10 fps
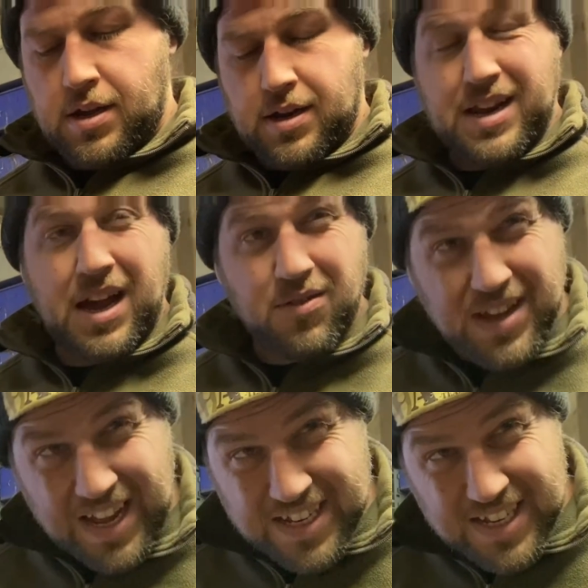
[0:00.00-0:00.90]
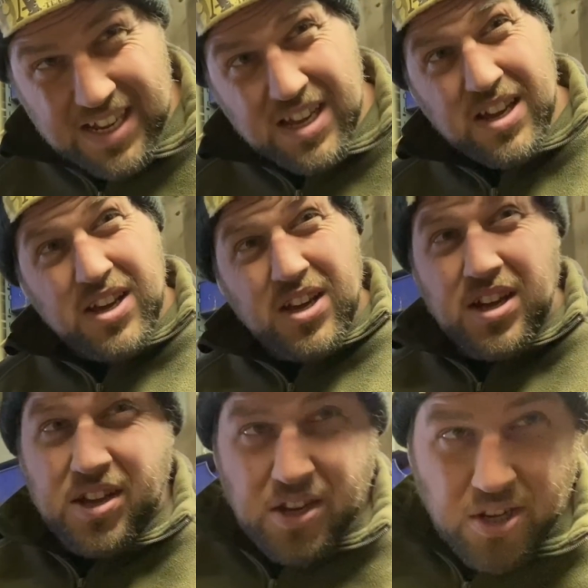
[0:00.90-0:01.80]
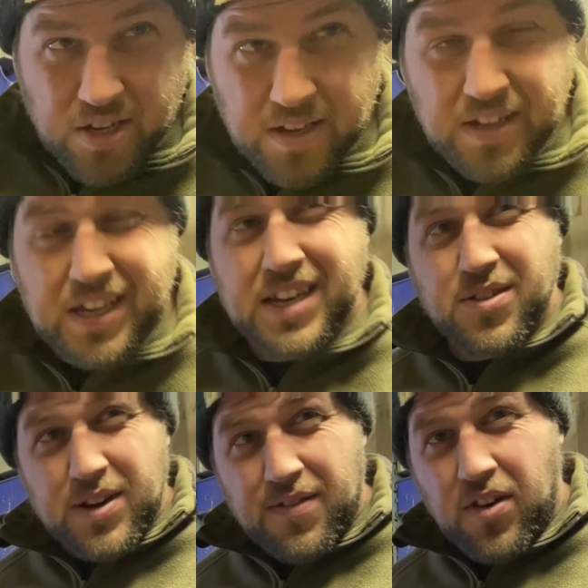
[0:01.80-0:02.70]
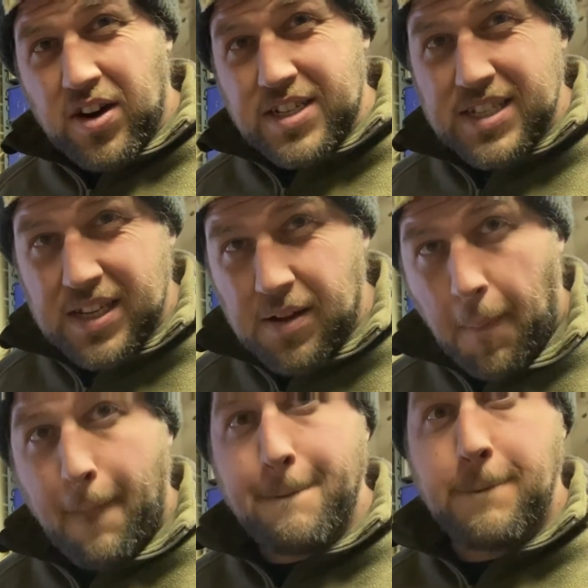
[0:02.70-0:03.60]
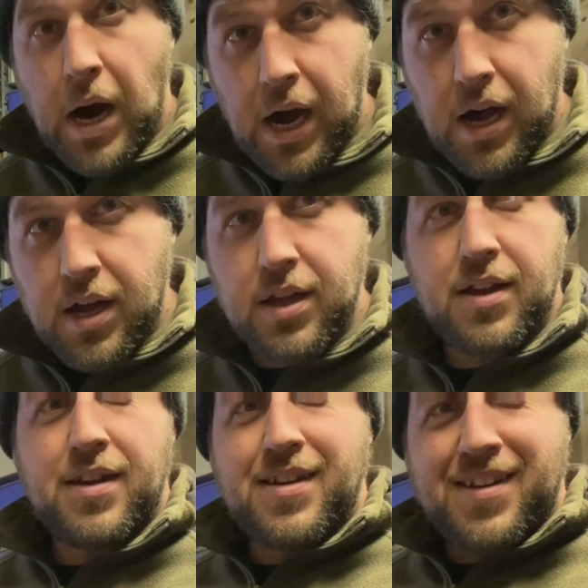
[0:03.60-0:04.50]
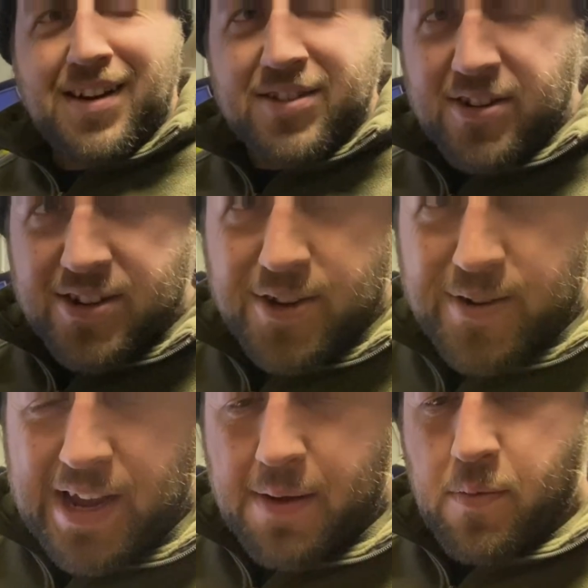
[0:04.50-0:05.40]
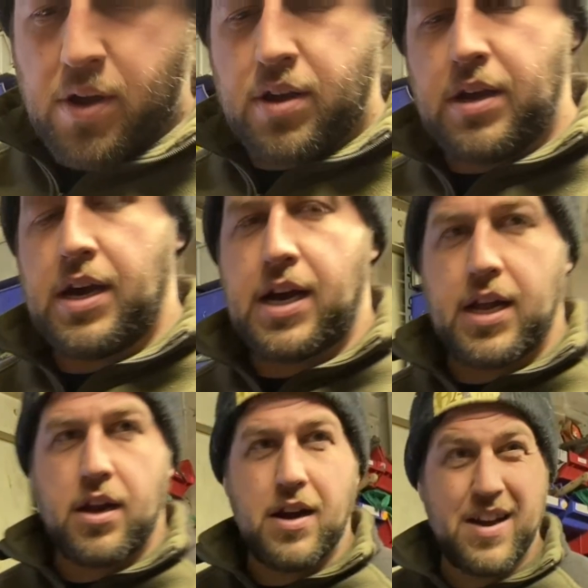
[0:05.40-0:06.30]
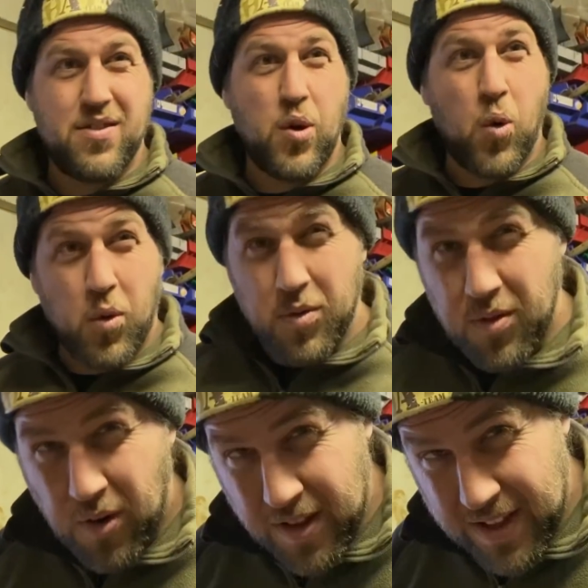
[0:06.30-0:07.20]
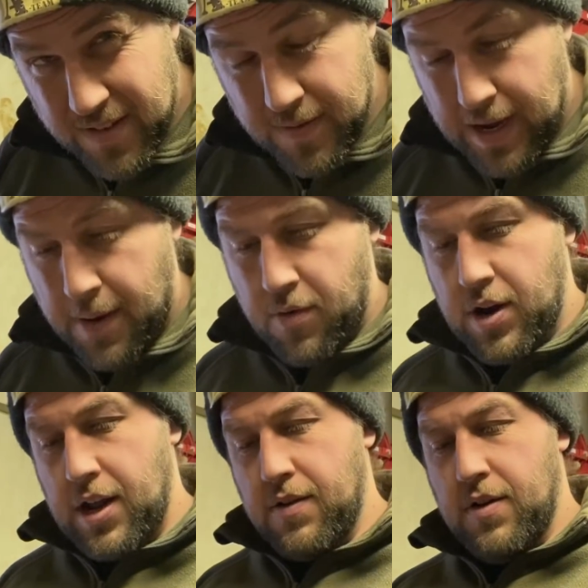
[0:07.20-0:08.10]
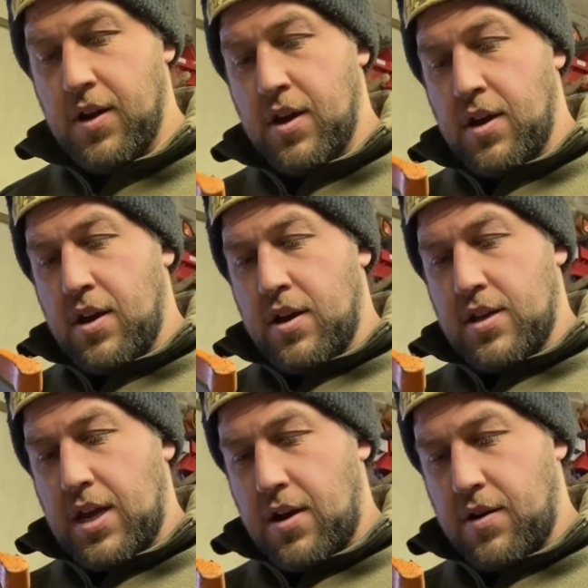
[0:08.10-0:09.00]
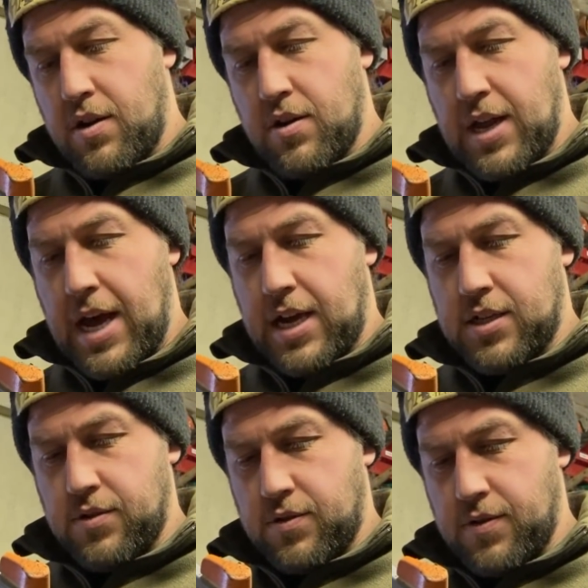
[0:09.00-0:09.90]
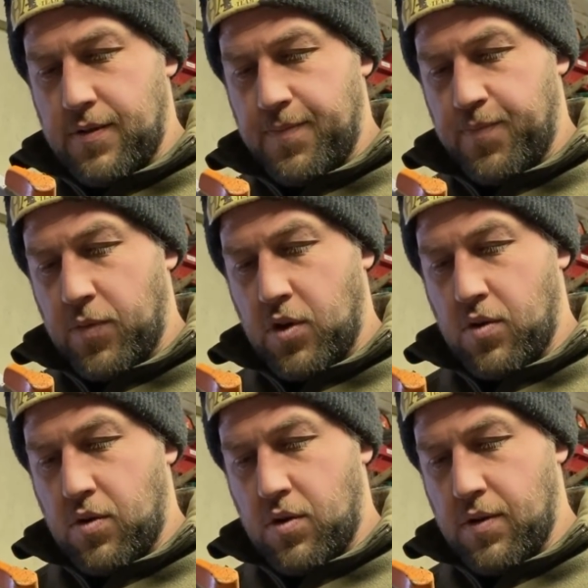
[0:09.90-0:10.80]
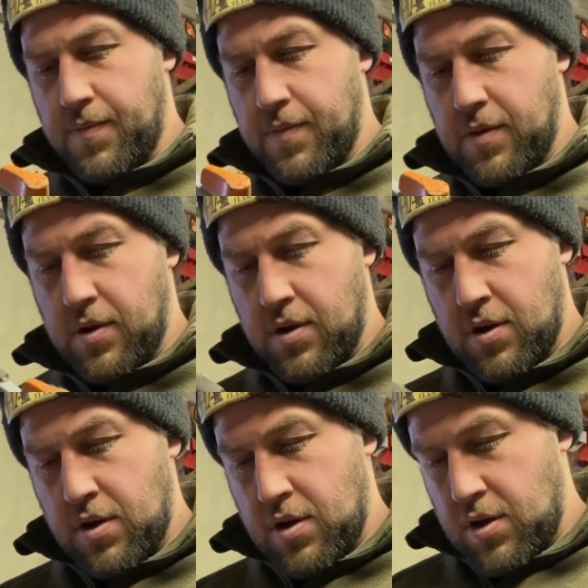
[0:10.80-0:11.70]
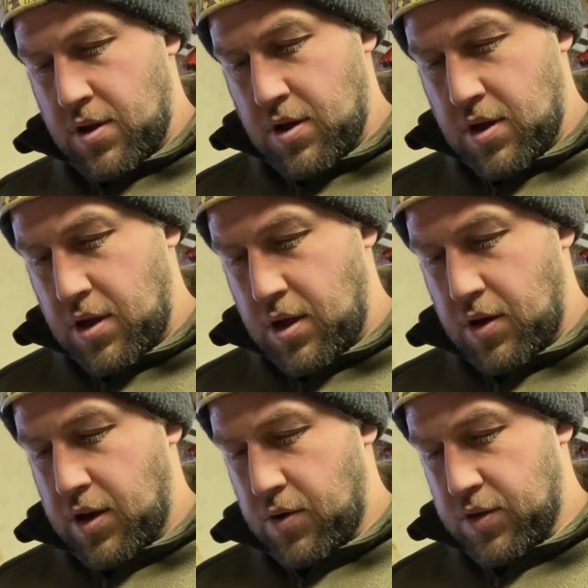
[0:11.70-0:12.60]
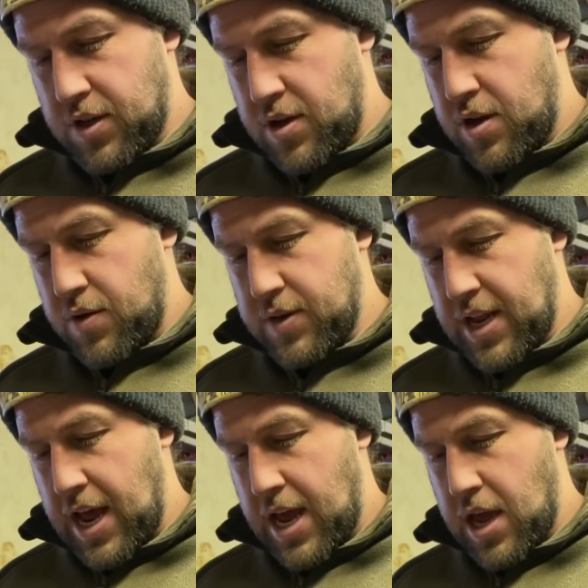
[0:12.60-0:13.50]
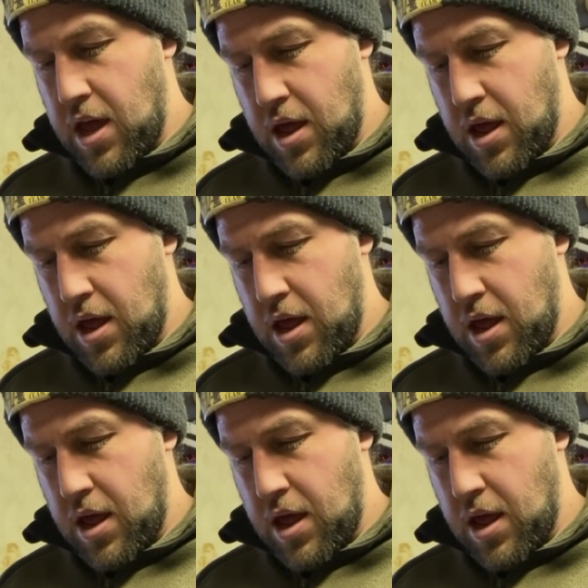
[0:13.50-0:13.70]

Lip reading: Now, yes, you can do it in a vise, but I'm trying to show you on camera and I haven't got all the right things for the camera right now. So you can use a hacksaw, or you can also use a